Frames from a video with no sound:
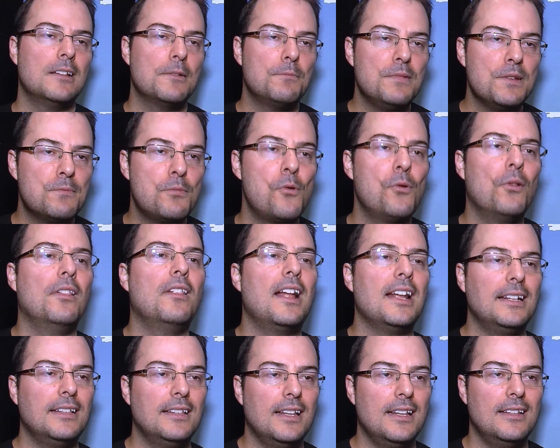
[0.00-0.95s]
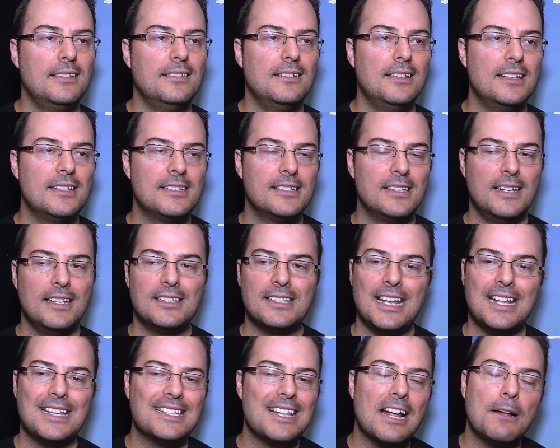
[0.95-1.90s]
that people liked it.
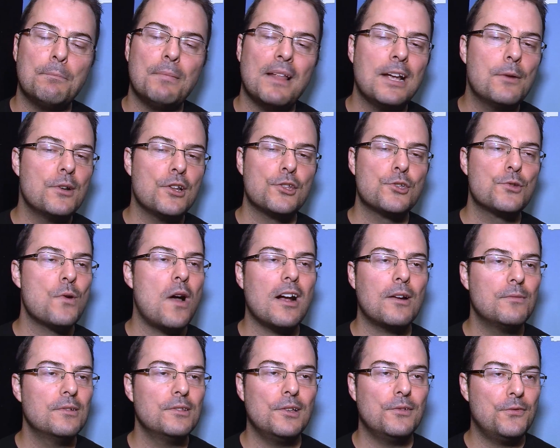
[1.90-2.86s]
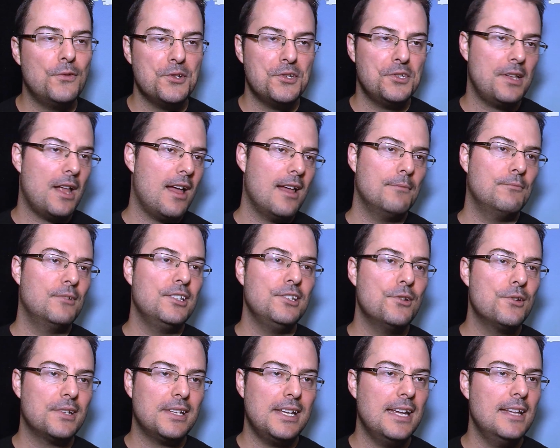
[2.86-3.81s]
It's like playing with a truck for the first time when
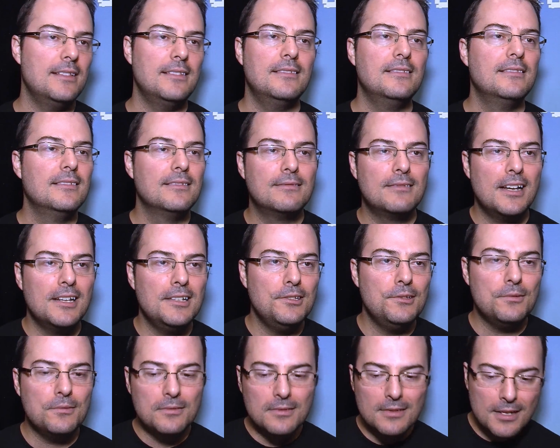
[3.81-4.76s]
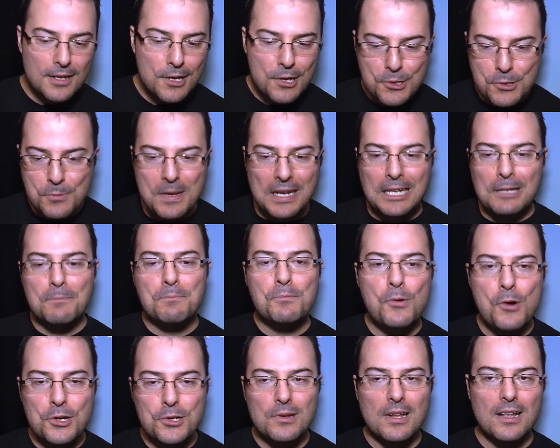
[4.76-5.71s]
you're a kid, right? You make it
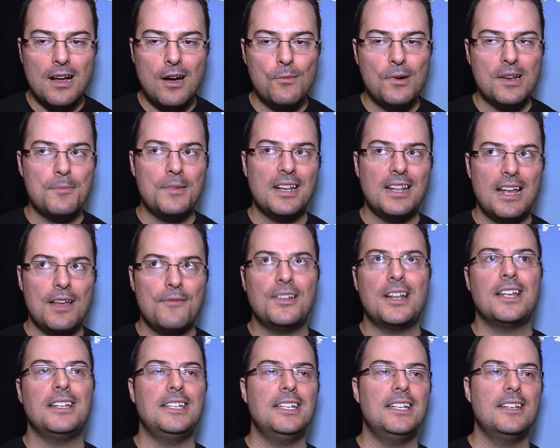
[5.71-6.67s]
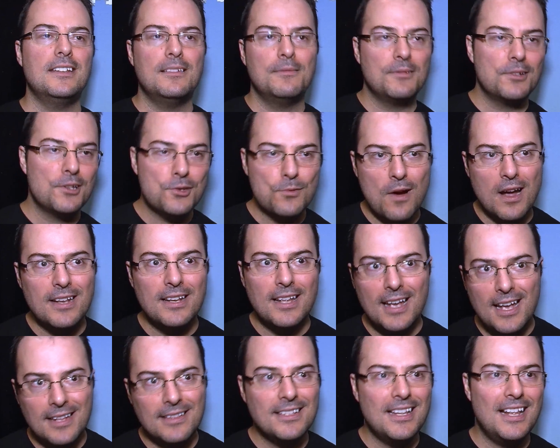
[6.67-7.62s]
push, you're like, oh, wait a minute, I have an idea. I'm going to try
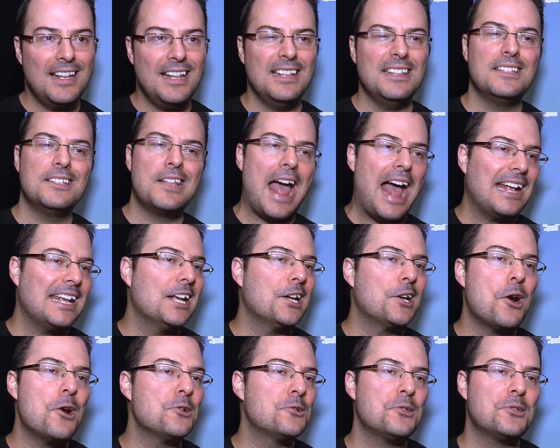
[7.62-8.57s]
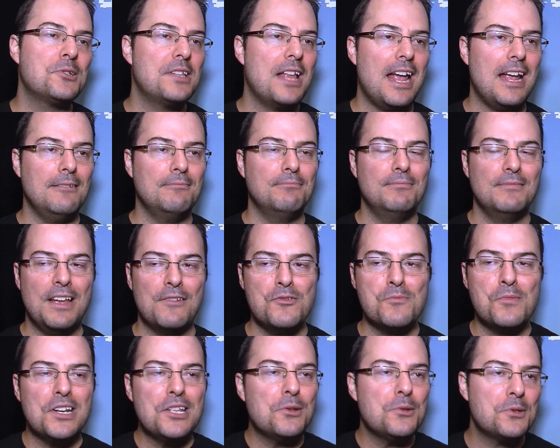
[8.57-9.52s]
that. And hacking cars the same.
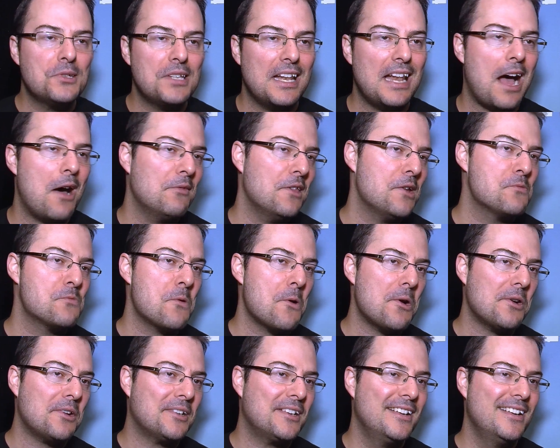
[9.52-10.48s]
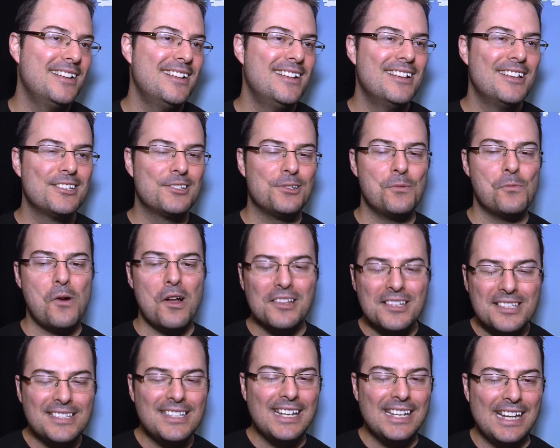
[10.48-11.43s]
Everybody understands how they work. So
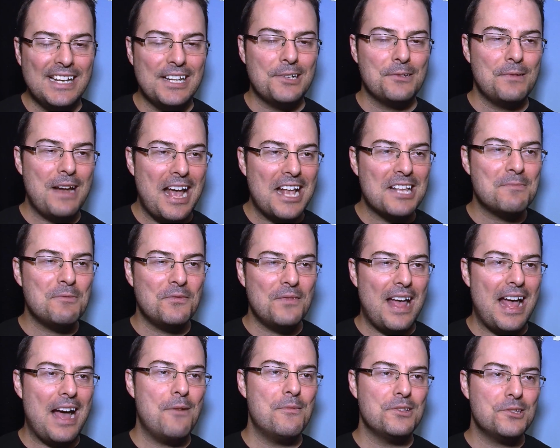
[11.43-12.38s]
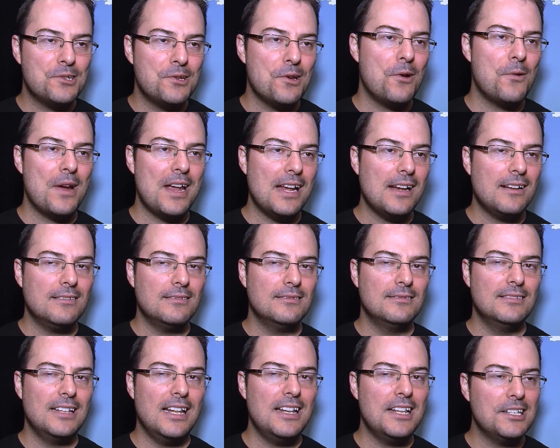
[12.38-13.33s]
once they get a grasp of how it's going,
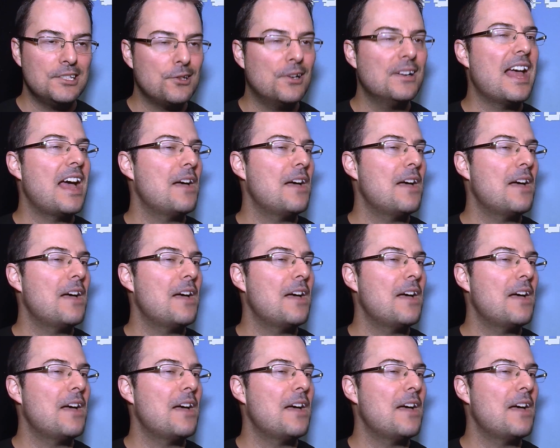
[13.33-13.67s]
then they start